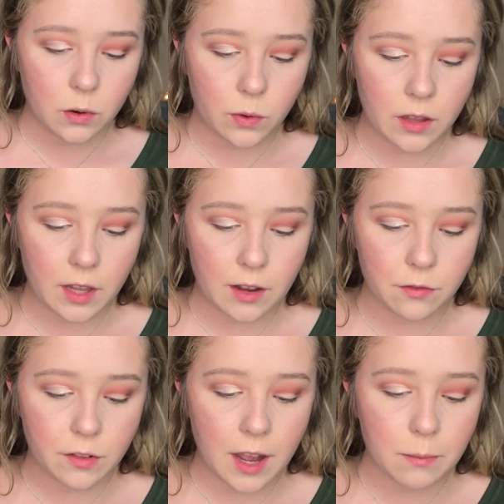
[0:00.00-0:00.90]
with a
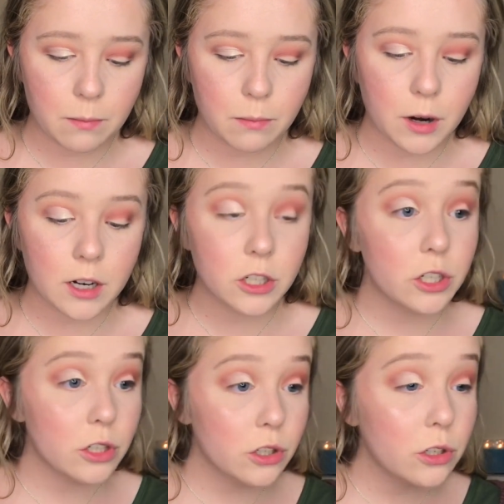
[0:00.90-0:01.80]
flat
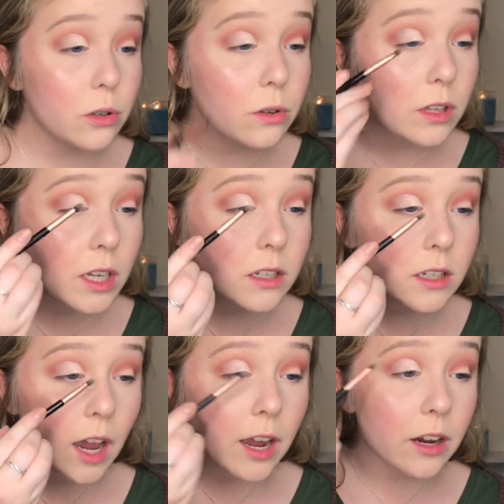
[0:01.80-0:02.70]
brush to the
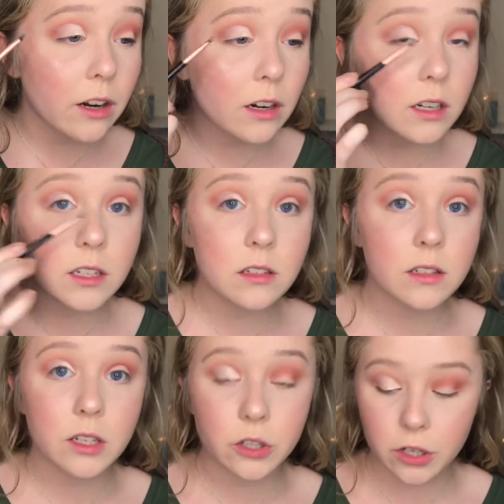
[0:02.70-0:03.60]
entire
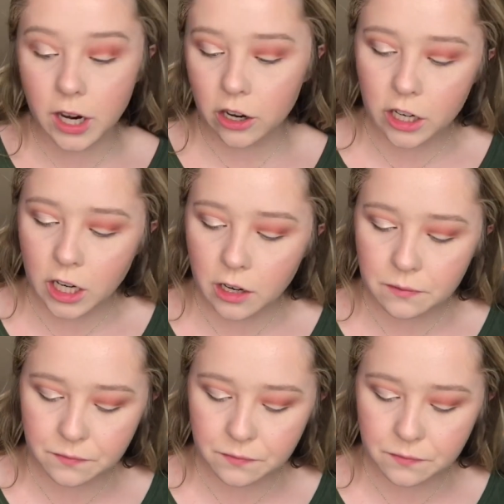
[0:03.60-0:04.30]
concealer area.